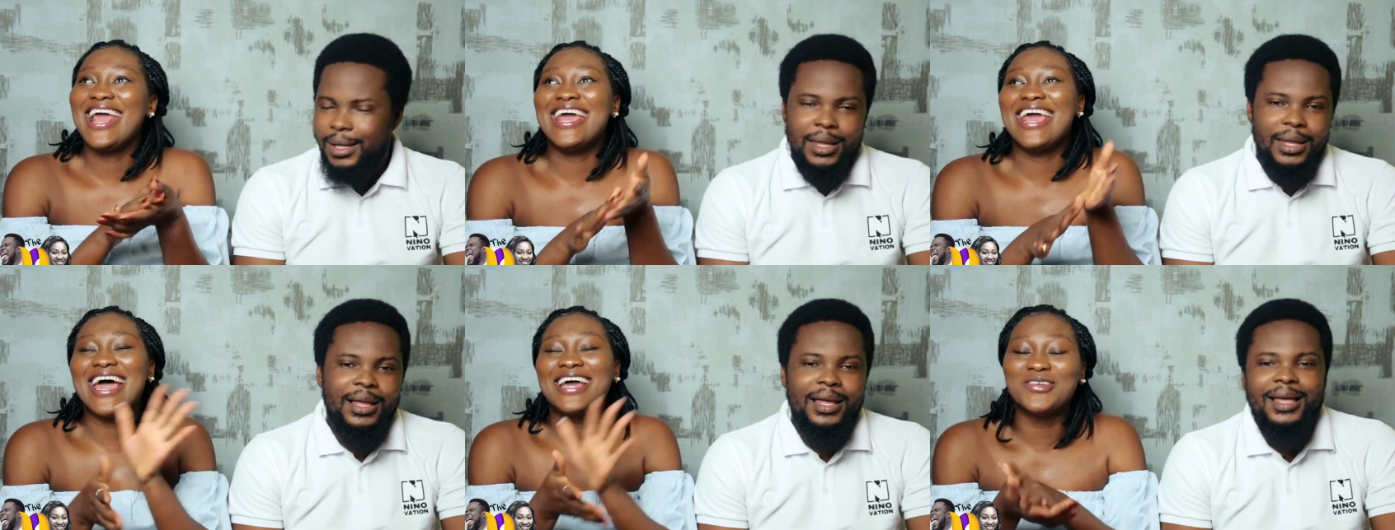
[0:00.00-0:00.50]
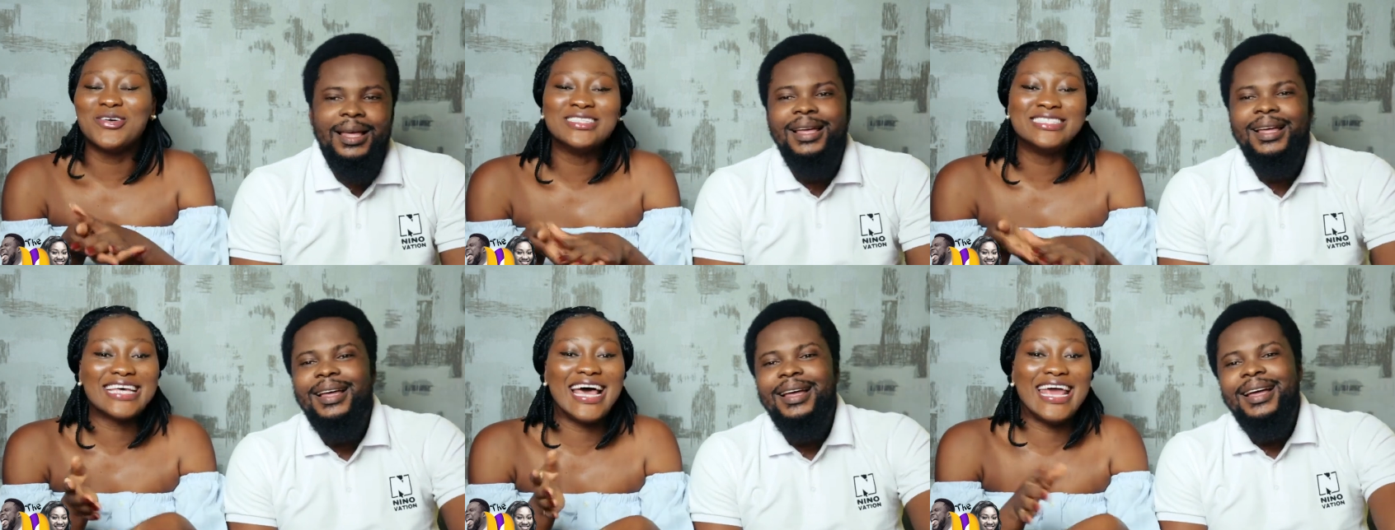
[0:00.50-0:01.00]
Speaker 1: Hey, I
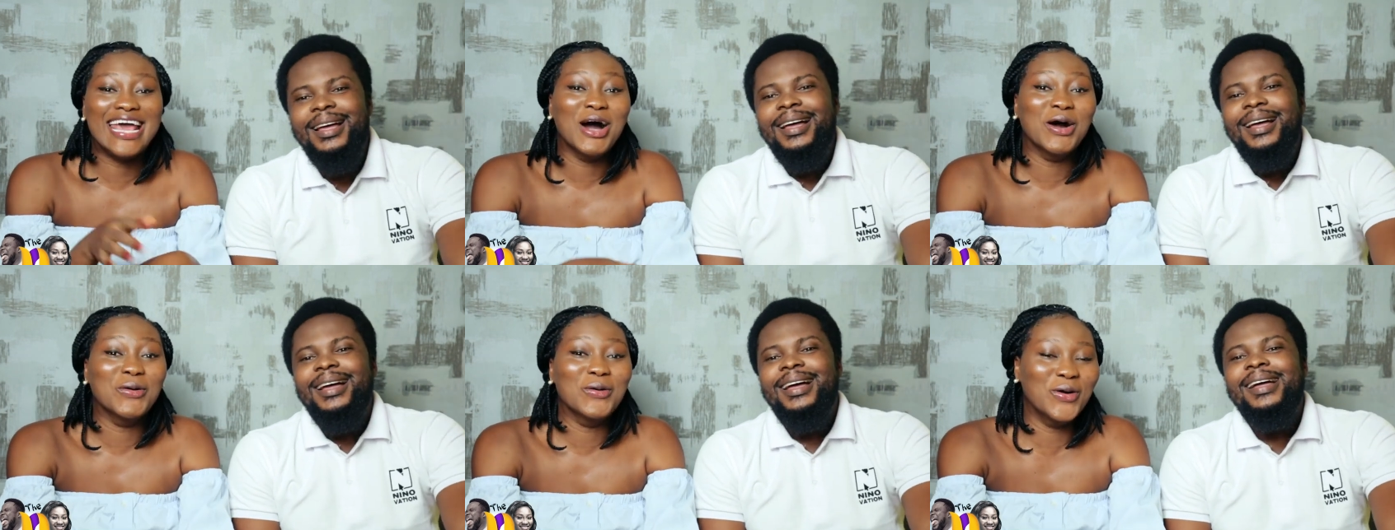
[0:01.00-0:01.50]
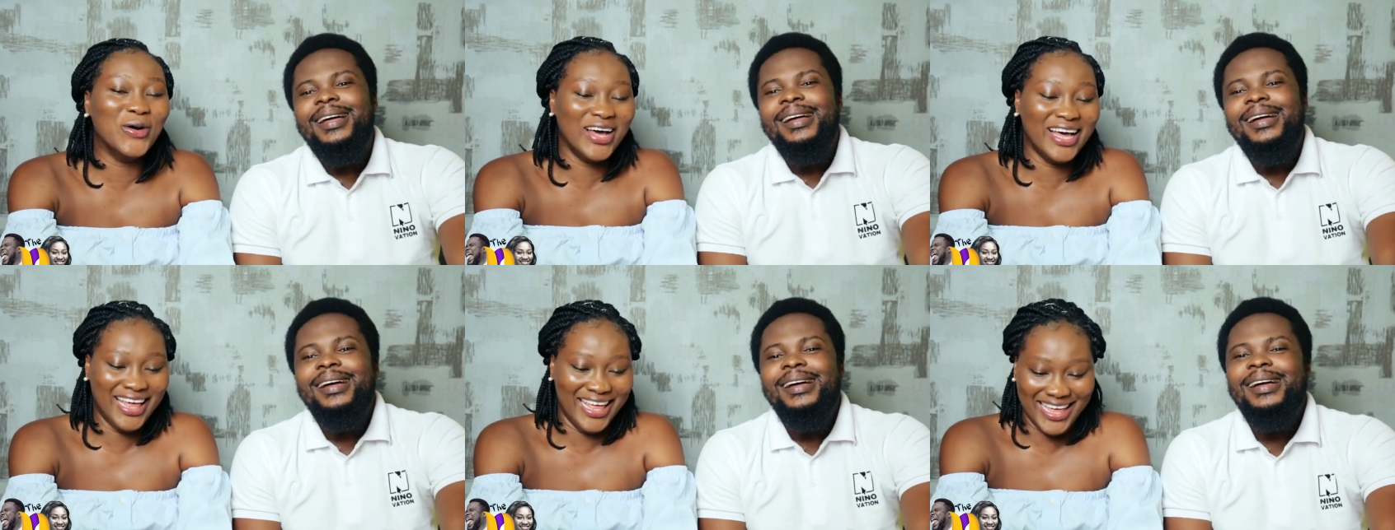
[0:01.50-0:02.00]
don't tire.
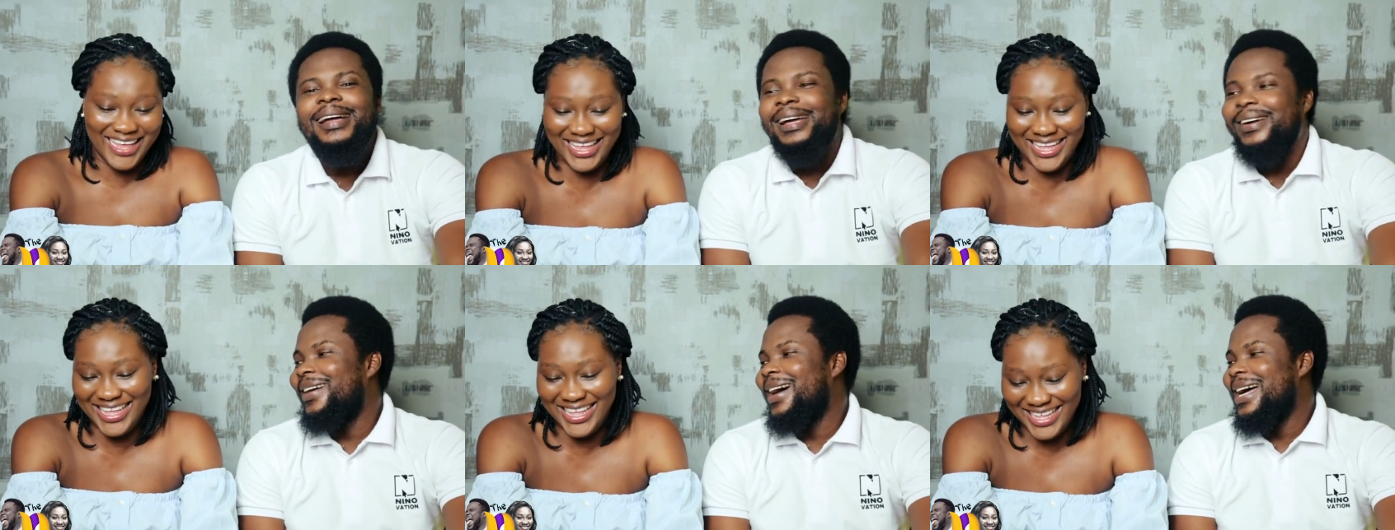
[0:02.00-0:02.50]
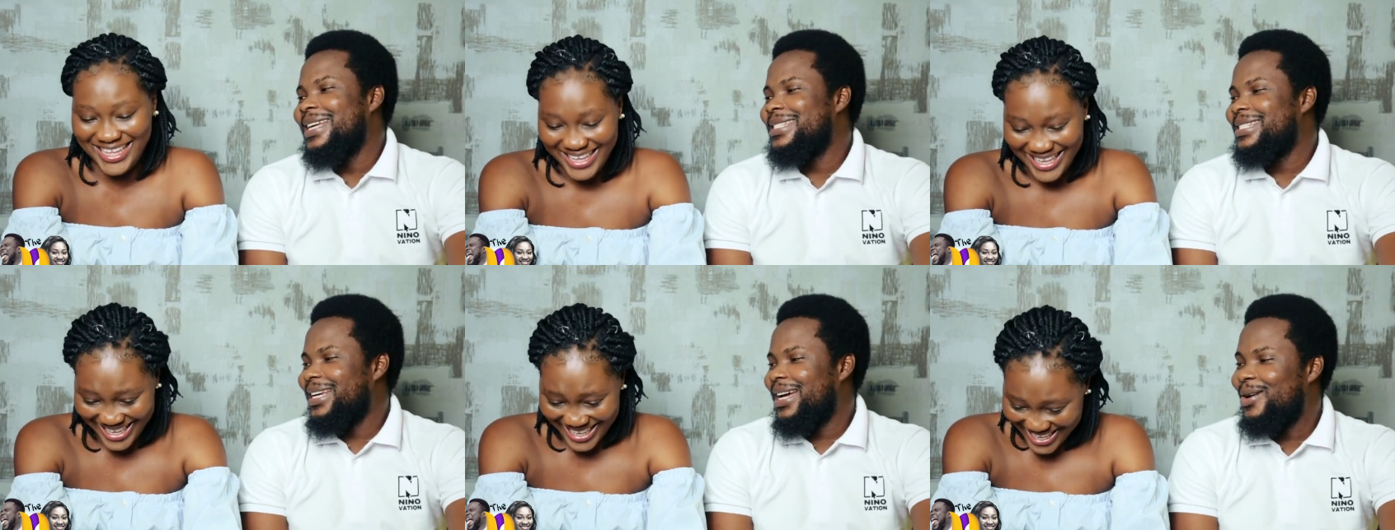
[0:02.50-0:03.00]

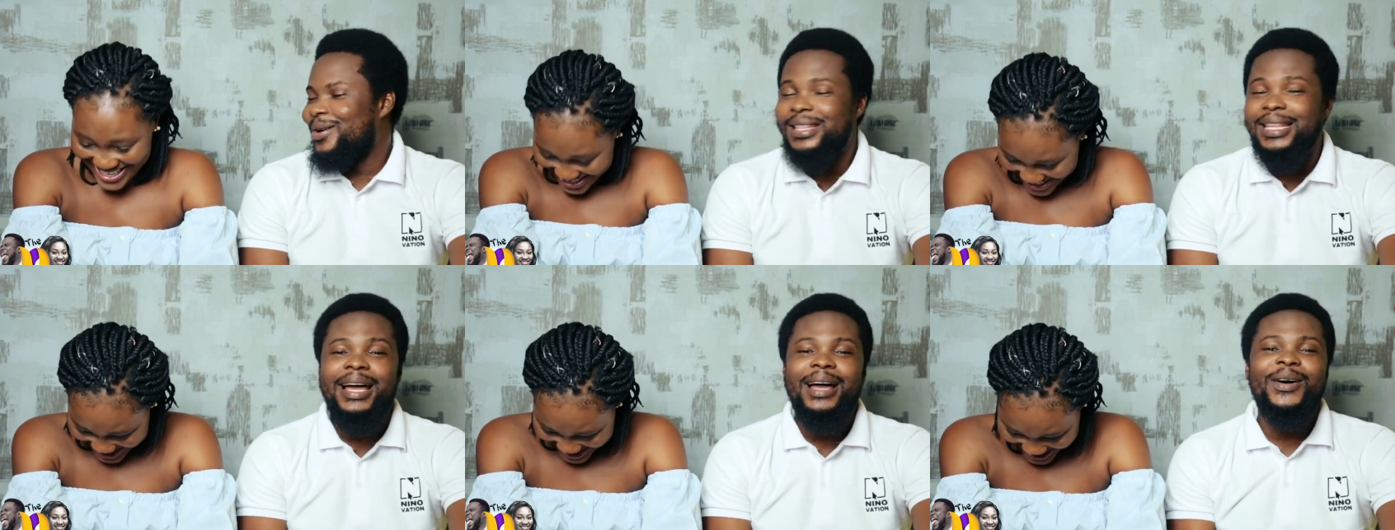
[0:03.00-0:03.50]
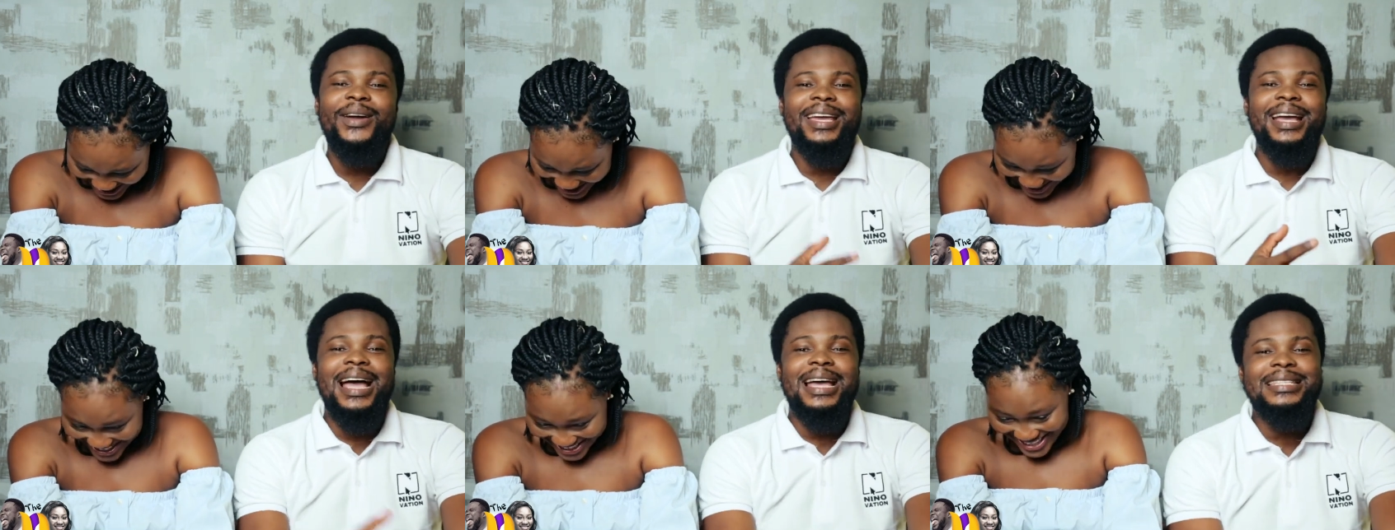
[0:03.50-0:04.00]
Speaker 2: Lazy, I don't tire.
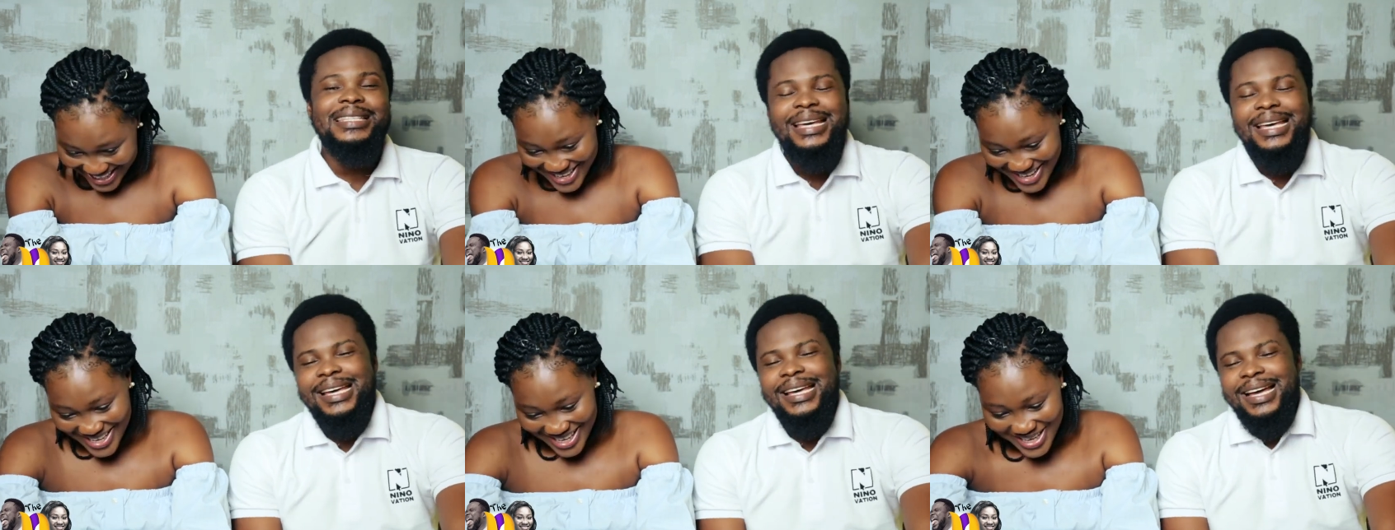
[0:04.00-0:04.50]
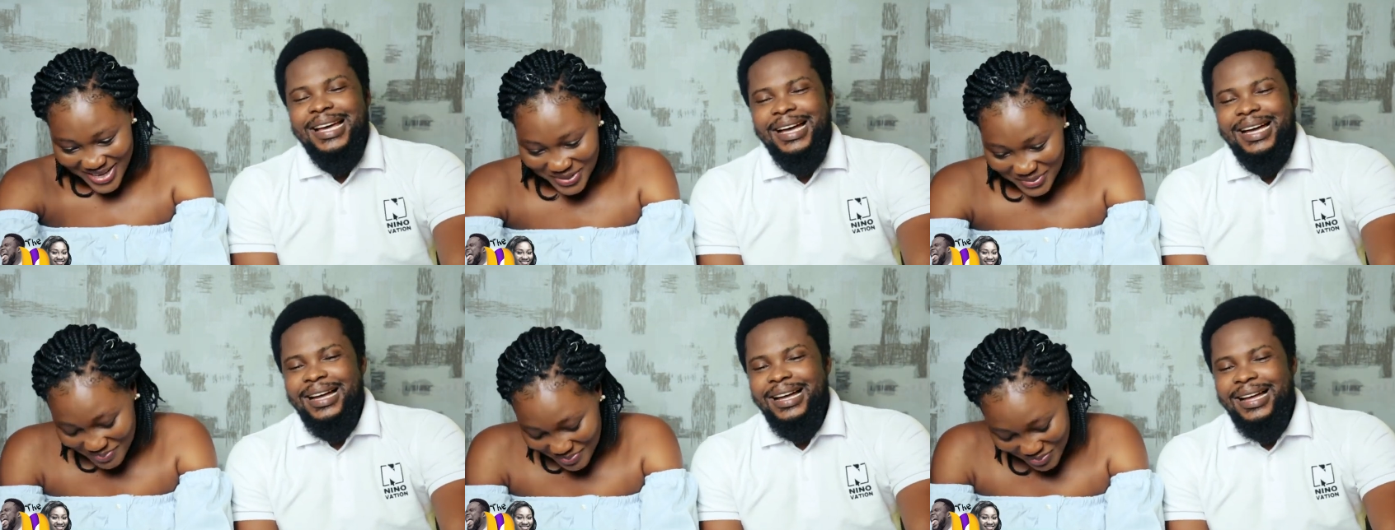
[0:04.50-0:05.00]
Okay, guys.
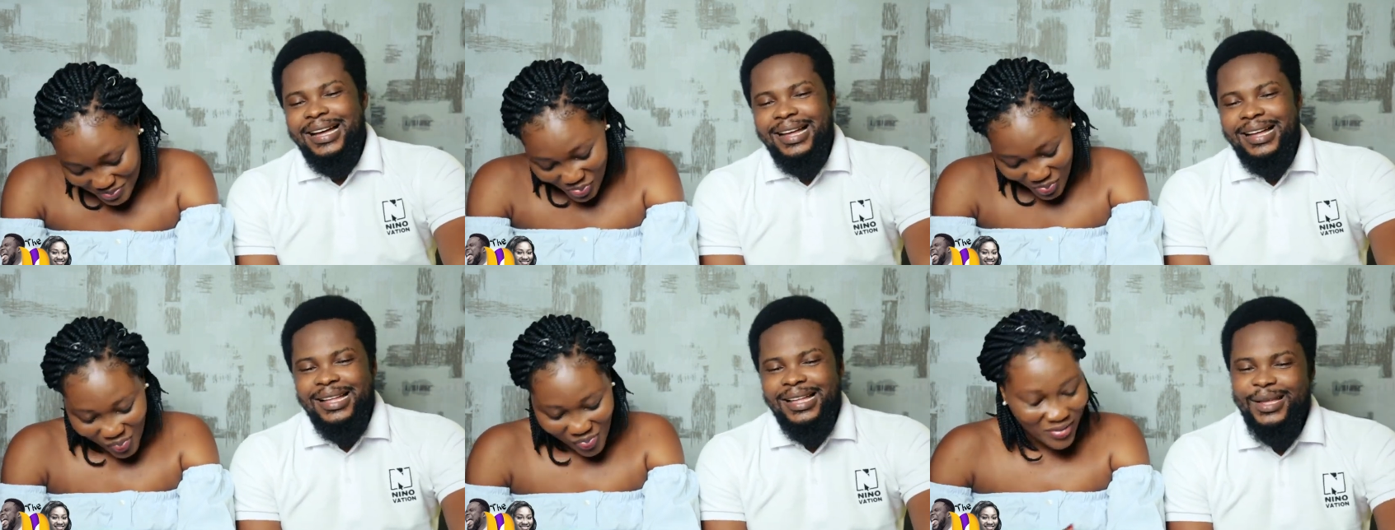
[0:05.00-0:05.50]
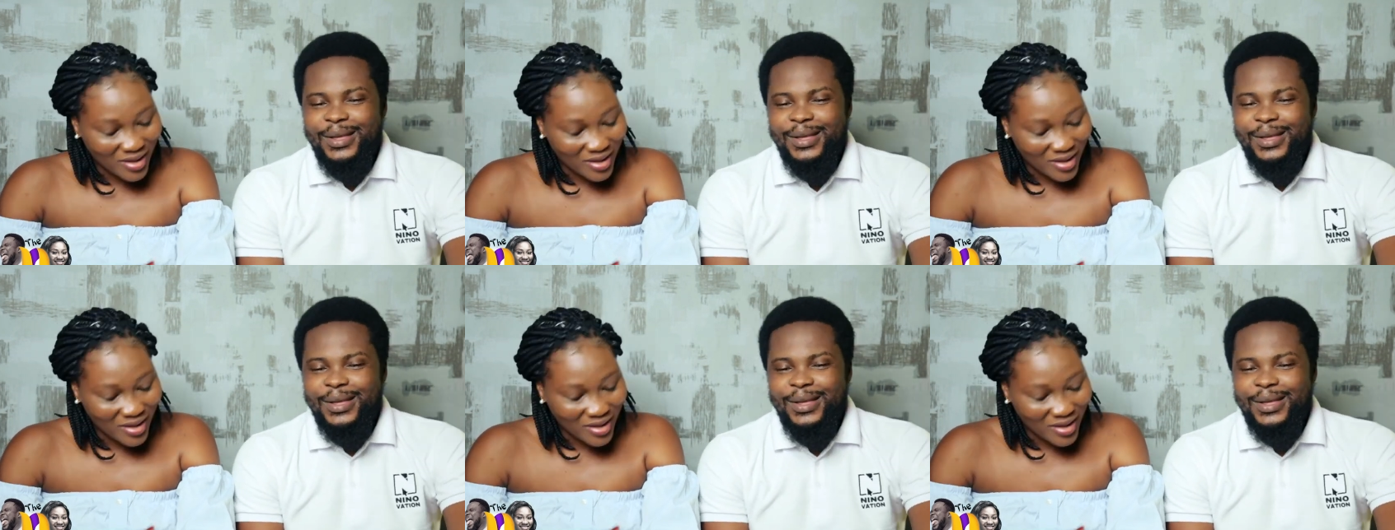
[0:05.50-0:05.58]
Uh,